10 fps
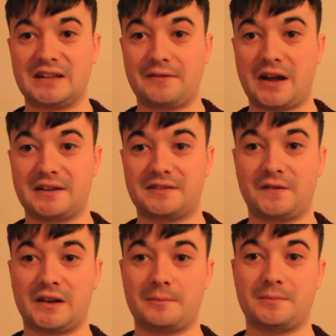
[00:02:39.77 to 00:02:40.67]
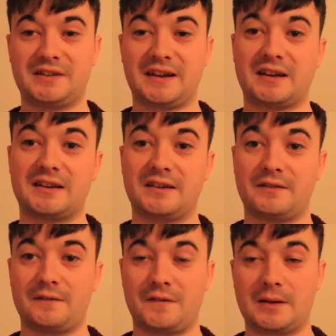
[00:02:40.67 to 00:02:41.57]
I've added
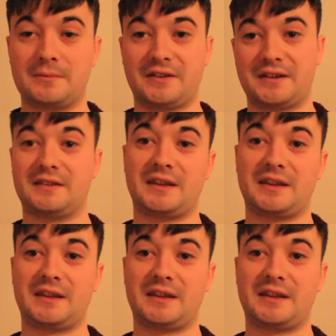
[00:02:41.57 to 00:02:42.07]
taken films I didn't